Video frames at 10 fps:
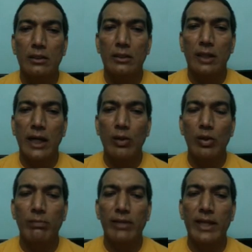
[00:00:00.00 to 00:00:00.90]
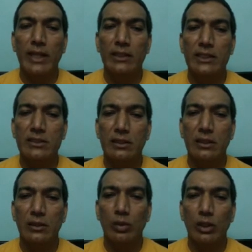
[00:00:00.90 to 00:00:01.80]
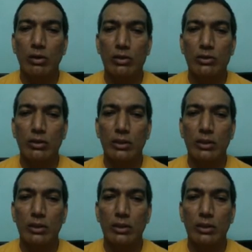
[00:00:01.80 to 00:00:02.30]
I will break this word also.